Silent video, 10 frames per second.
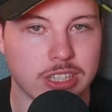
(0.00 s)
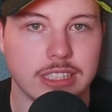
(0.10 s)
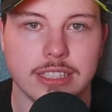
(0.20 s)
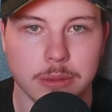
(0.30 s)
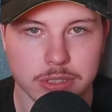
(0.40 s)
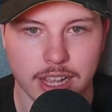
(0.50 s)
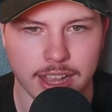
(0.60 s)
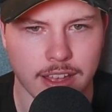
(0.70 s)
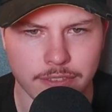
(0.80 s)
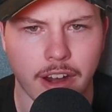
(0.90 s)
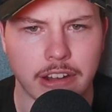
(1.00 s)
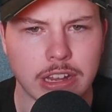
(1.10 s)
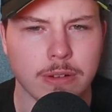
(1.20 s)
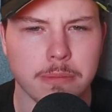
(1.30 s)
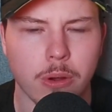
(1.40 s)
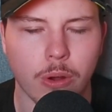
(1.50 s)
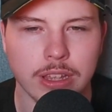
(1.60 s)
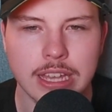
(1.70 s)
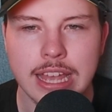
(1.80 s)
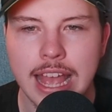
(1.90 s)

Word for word: since he was like a very young boy